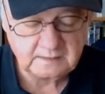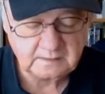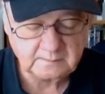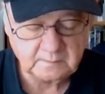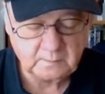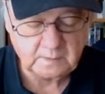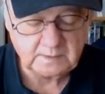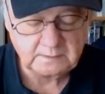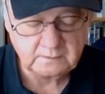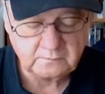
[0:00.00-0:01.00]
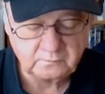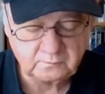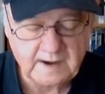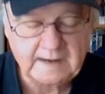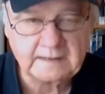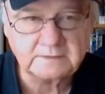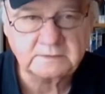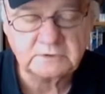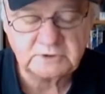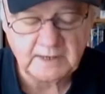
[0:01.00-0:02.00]
number 1, Track
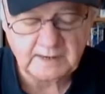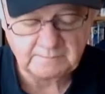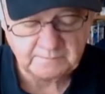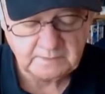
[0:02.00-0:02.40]
and Jam.